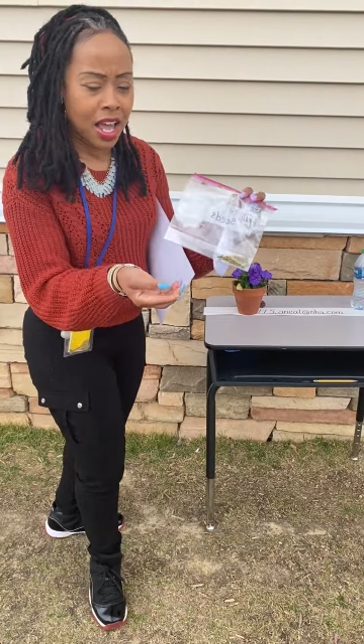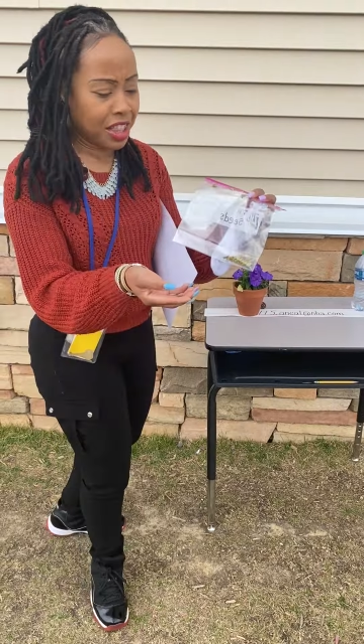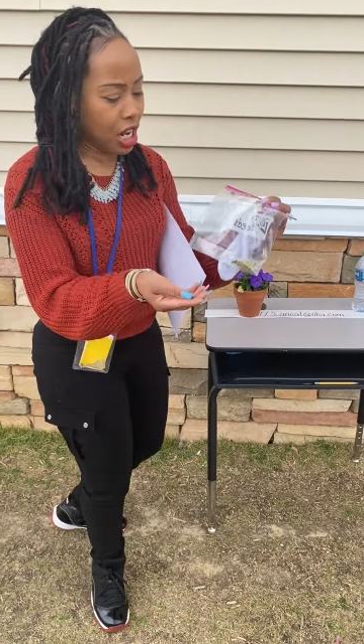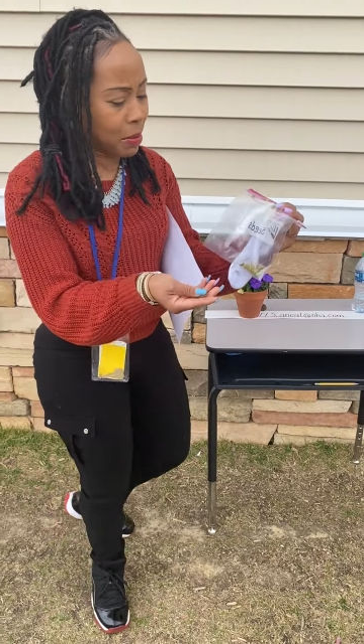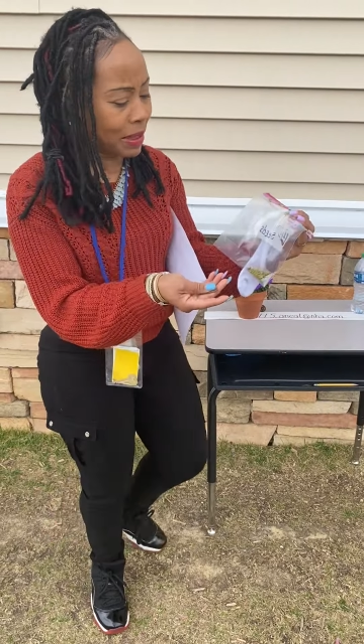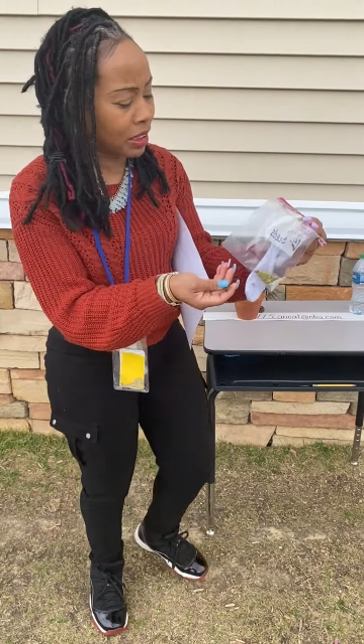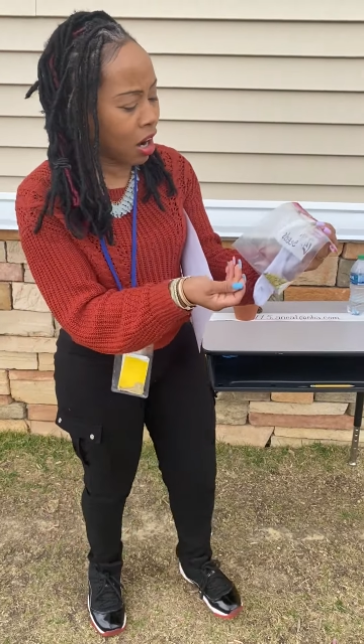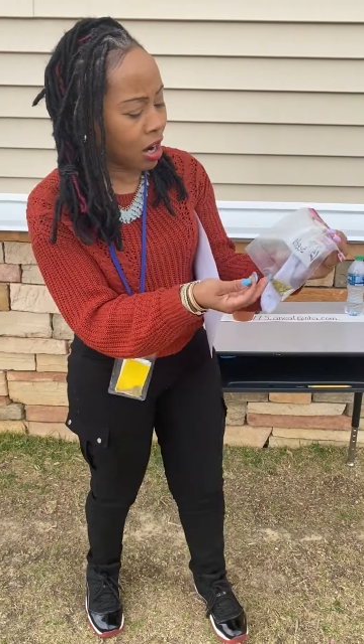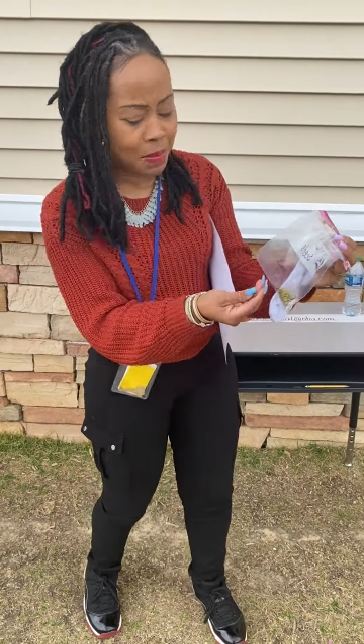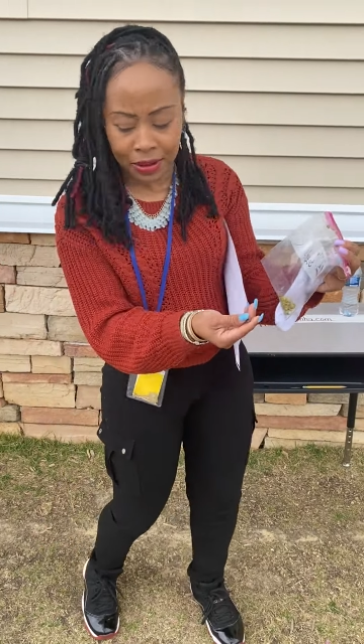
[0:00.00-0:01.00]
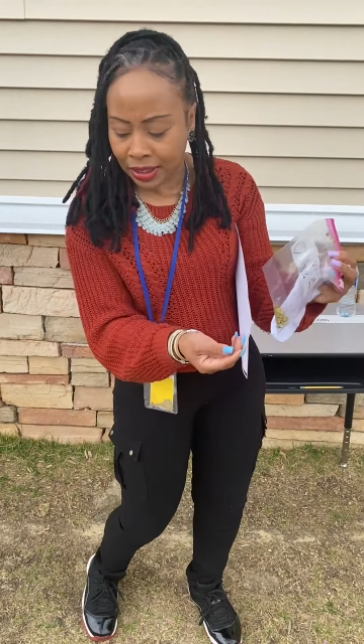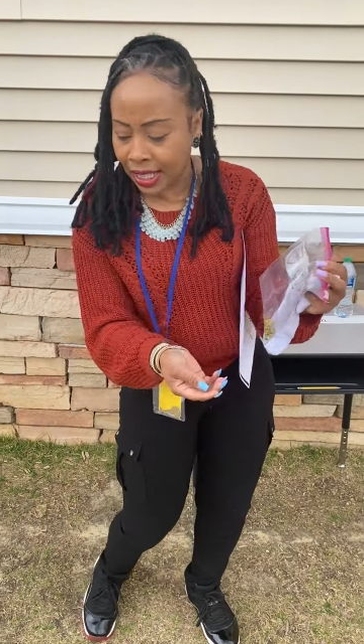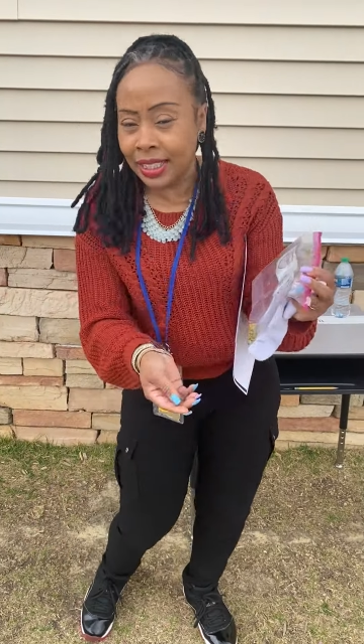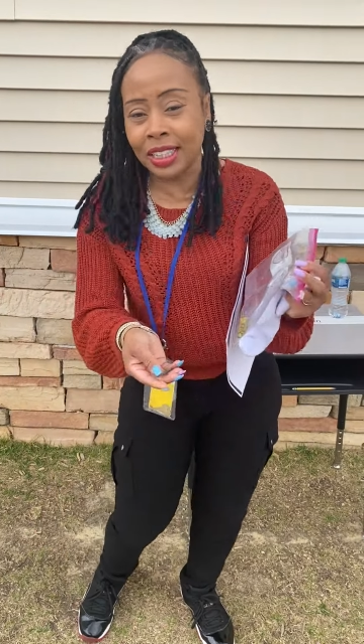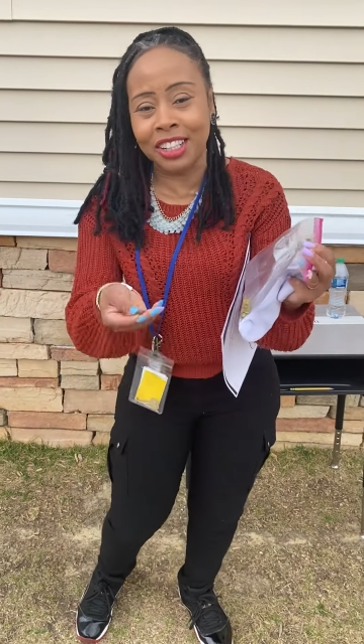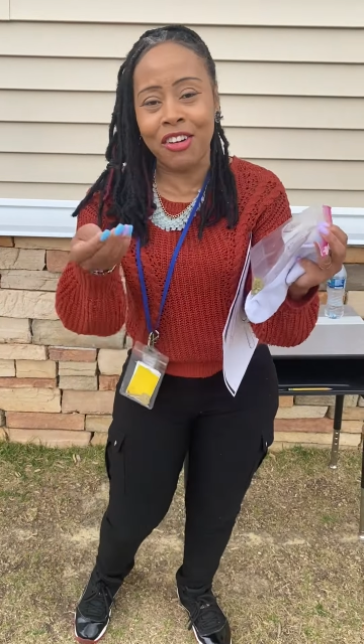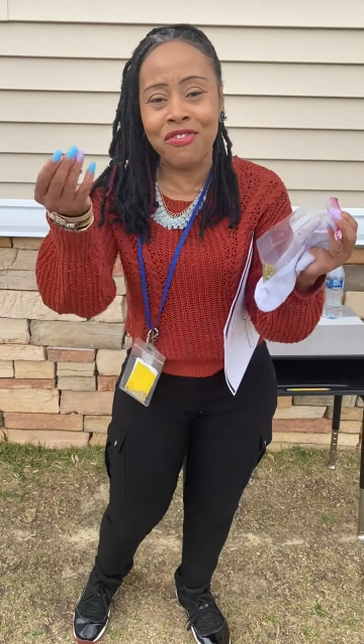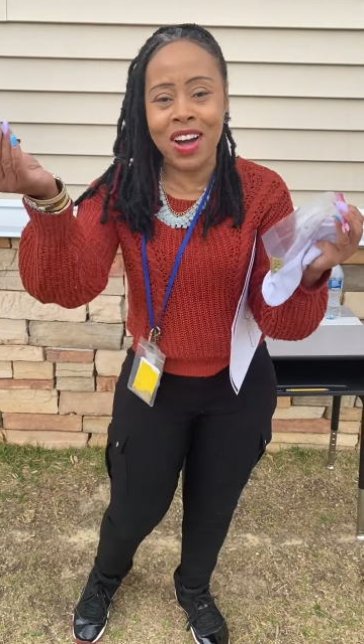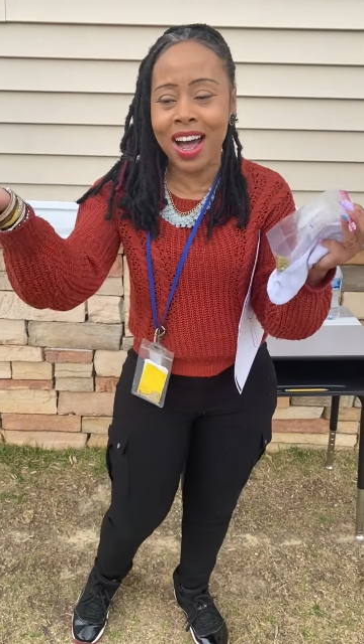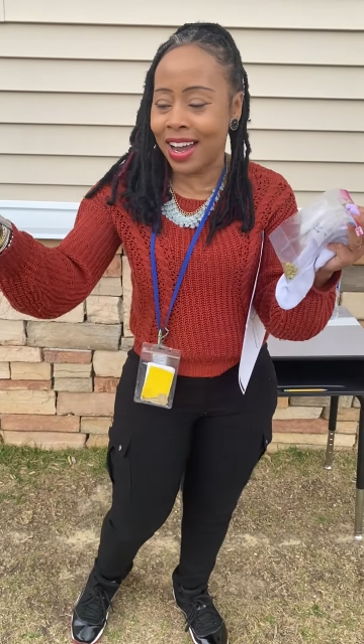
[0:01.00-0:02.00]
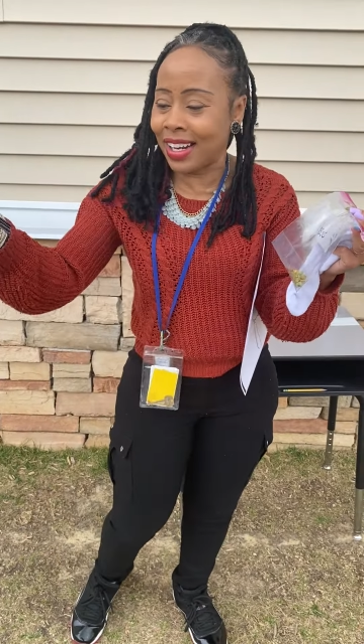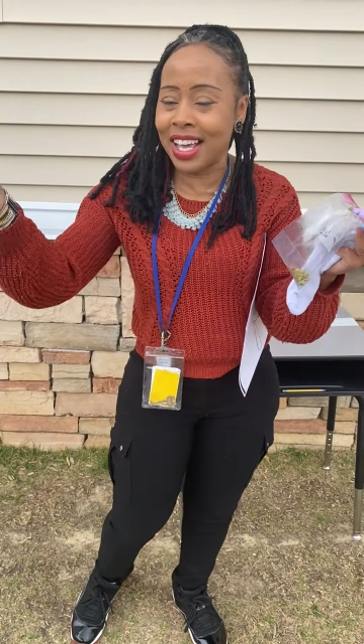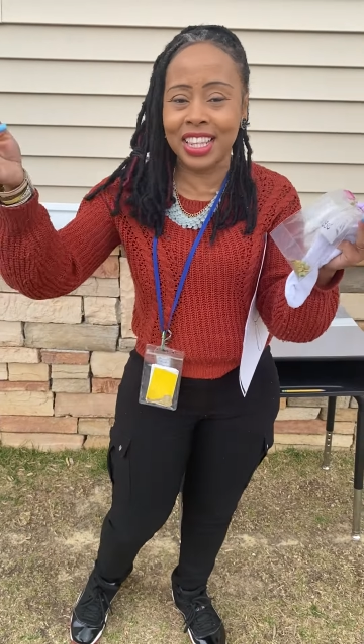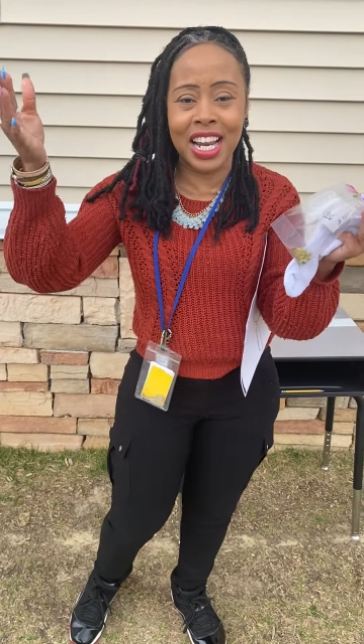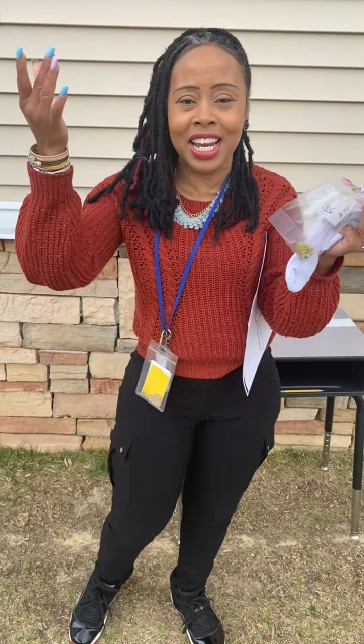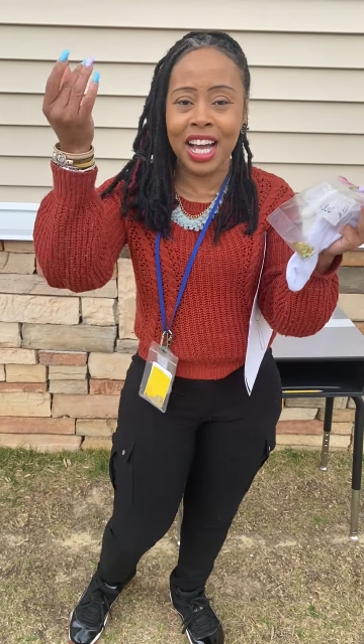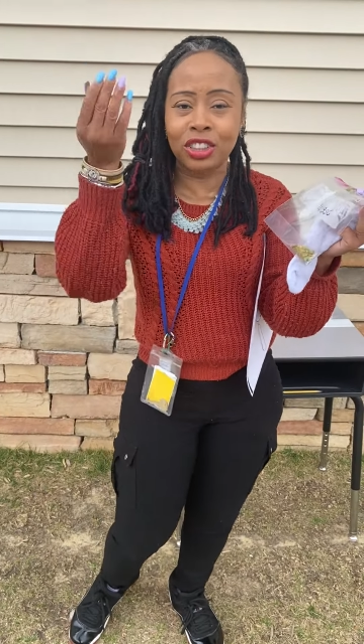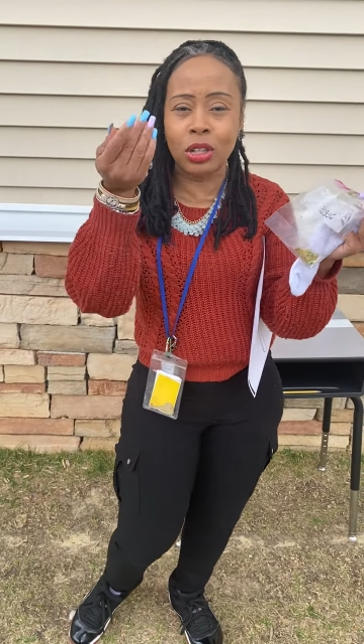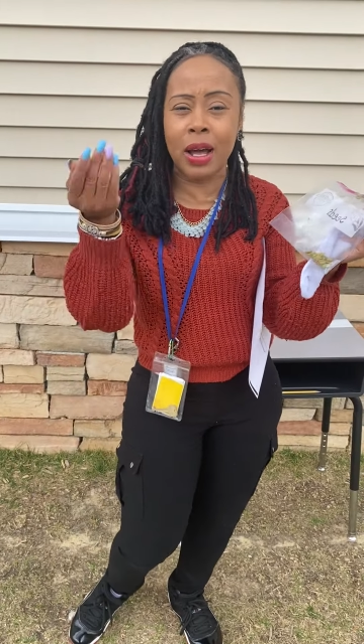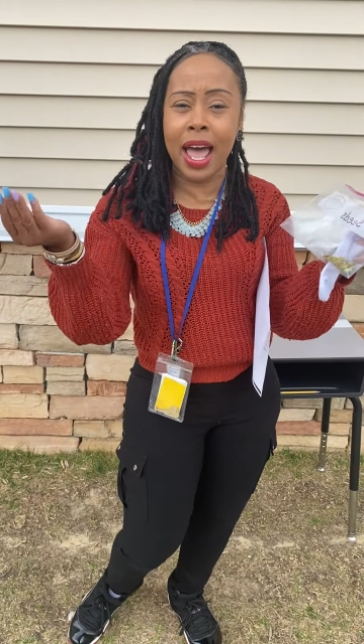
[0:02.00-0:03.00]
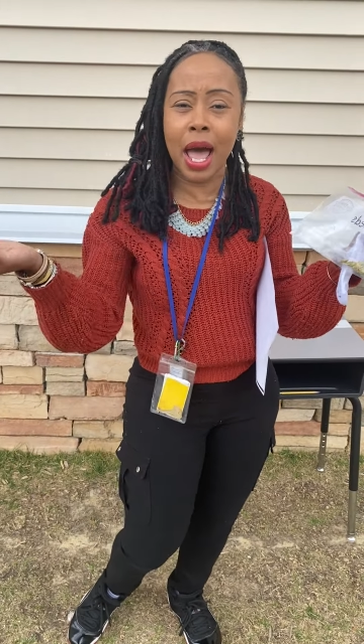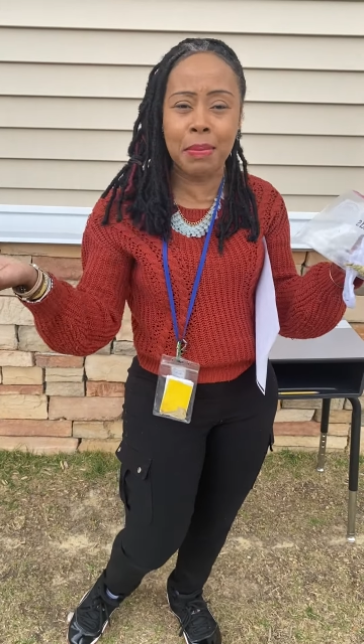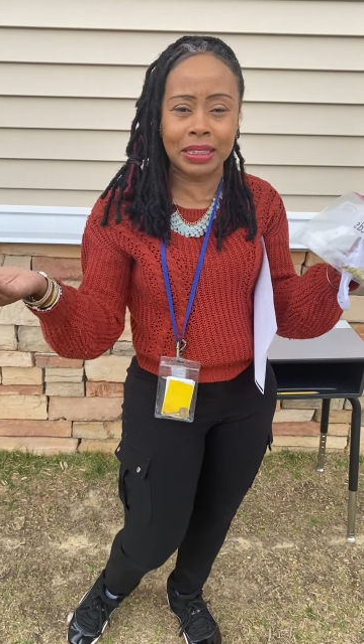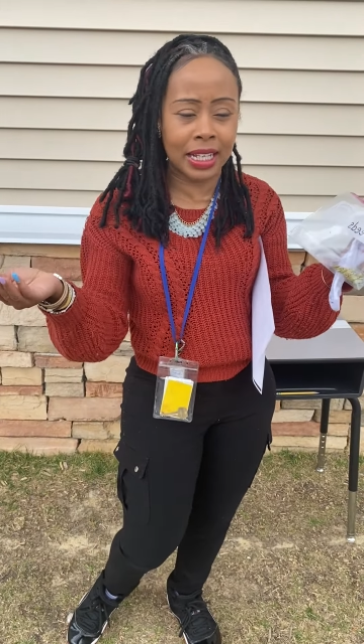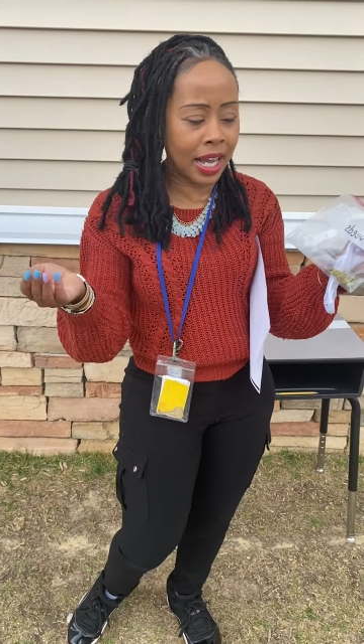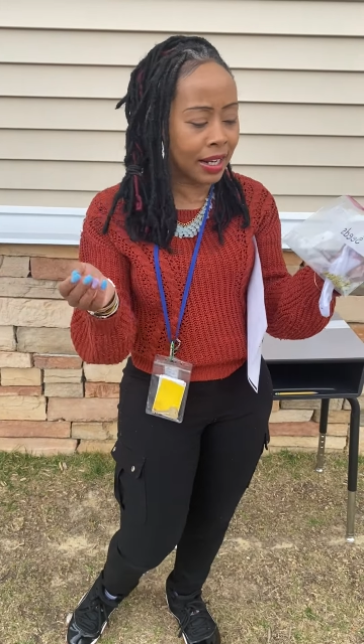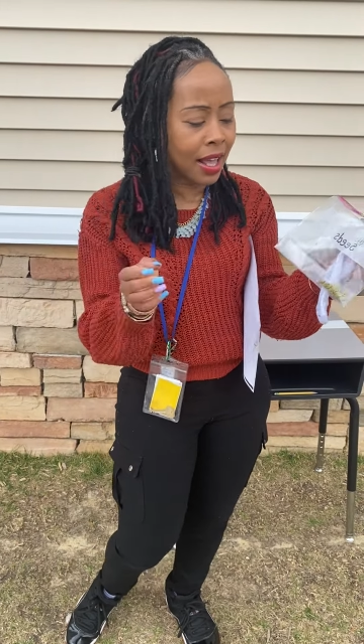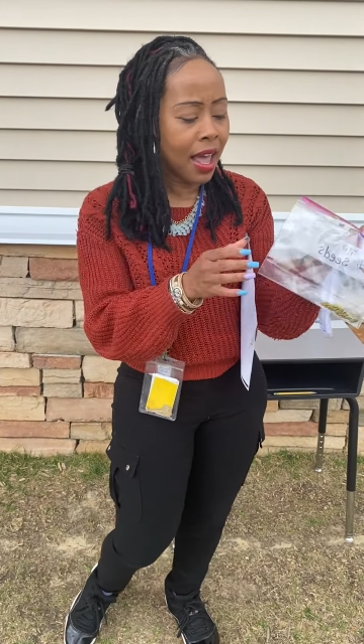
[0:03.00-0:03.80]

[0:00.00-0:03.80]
They're gonna be talking about the things that they're find in their natural habitat,